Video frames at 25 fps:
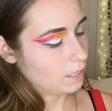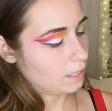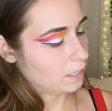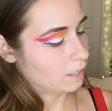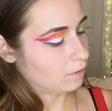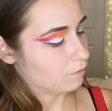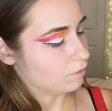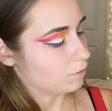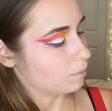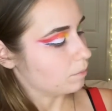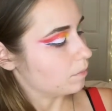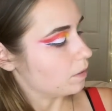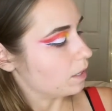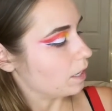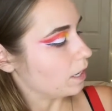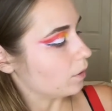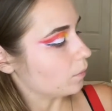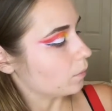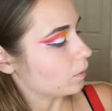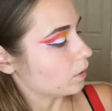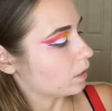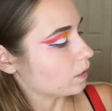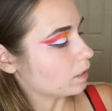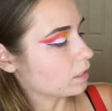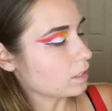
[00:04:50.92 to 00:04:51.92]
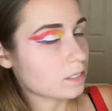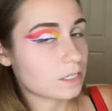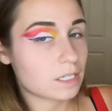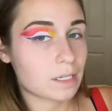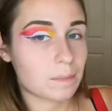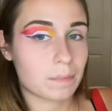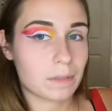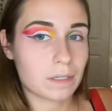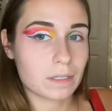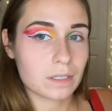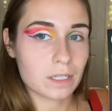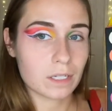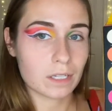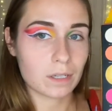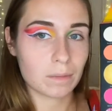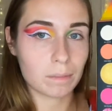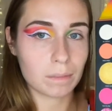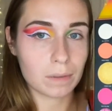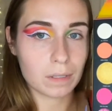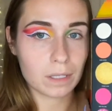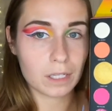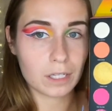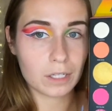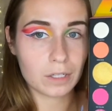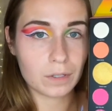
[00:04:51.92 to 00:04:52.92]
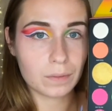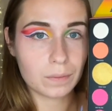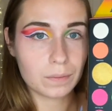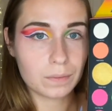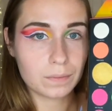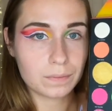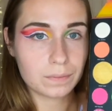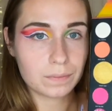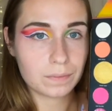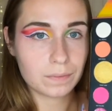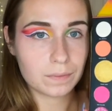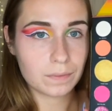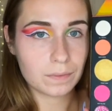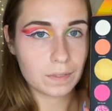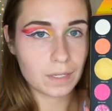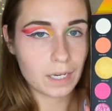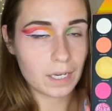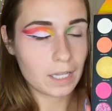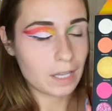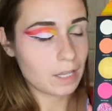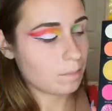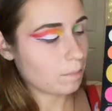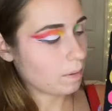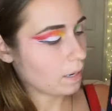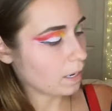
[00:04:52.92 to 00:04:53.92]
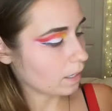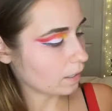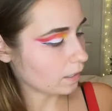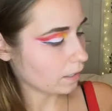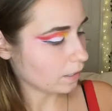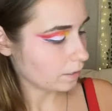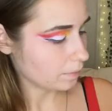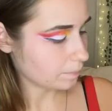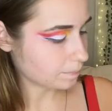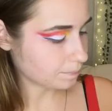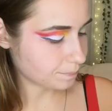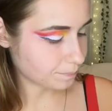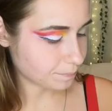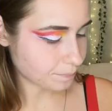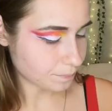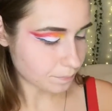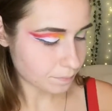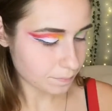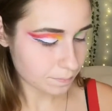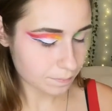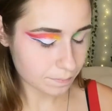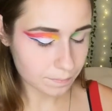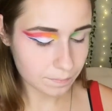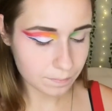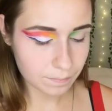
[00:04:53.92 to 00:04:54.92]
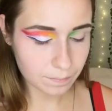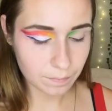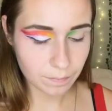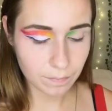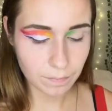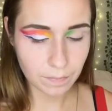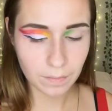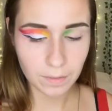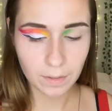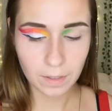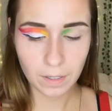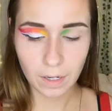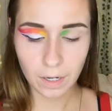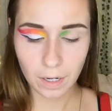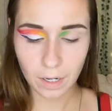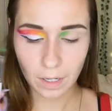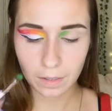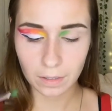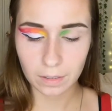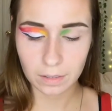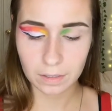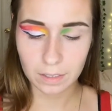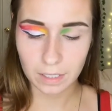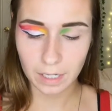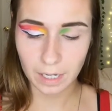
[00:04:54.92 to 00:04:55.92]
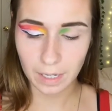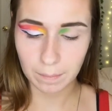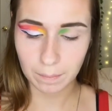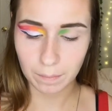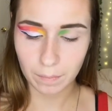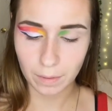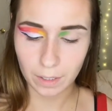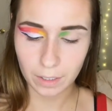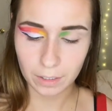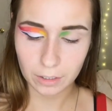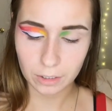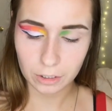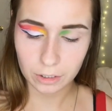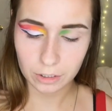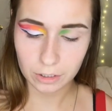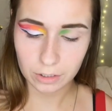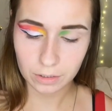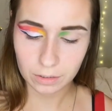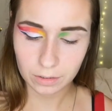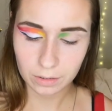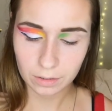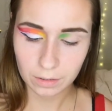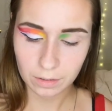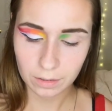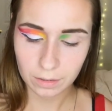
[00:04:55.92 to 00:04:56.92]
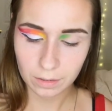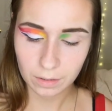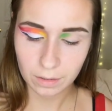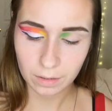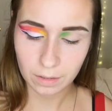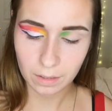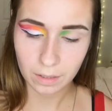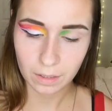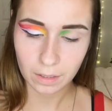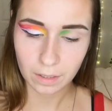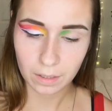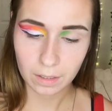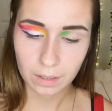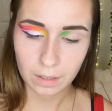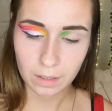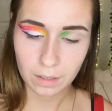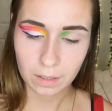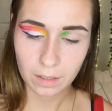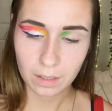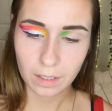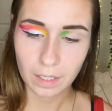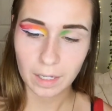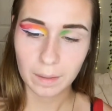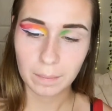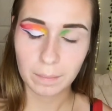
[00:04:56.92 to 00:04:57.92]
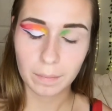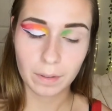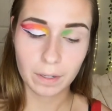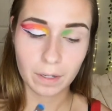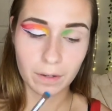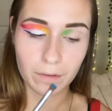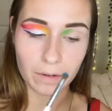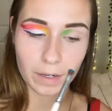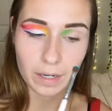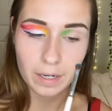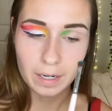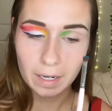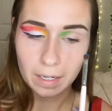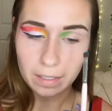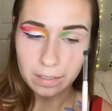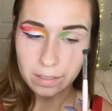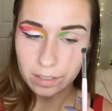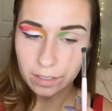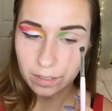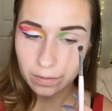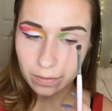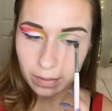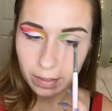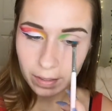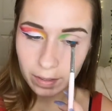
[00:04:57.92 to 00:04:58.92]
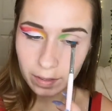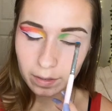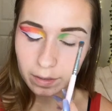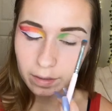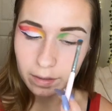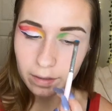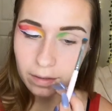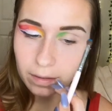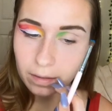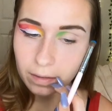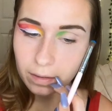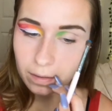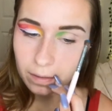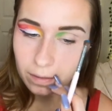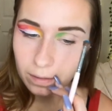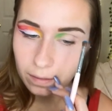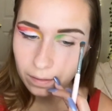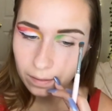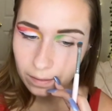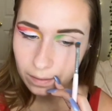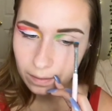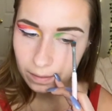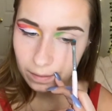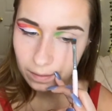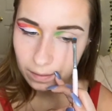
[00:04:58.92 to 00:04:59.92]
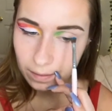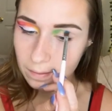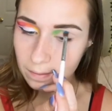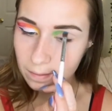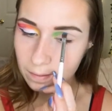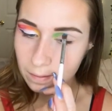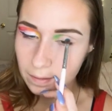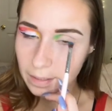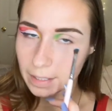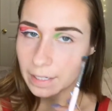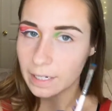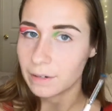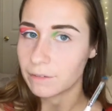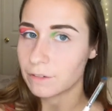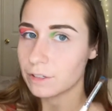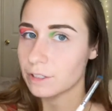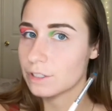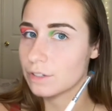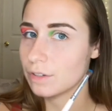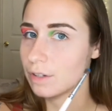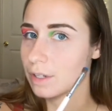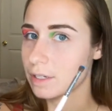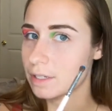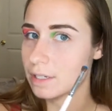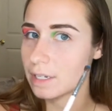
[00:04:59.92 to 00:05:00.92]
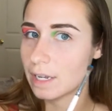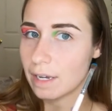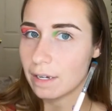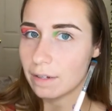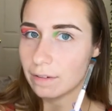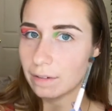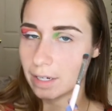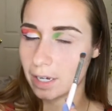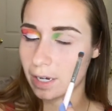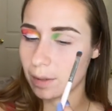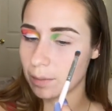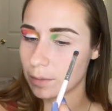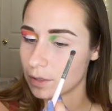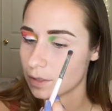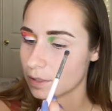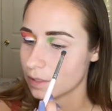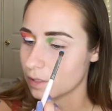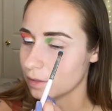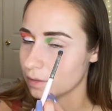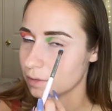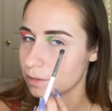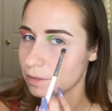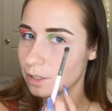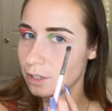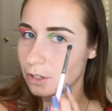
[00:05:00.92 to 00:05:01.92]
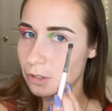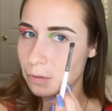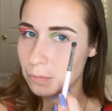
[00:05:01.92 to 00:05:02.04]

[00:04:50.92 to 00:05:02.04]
And then from there, we're gonna dip into the blue in the palette on the same brush and put it right next to it. I never do this eye on camera, so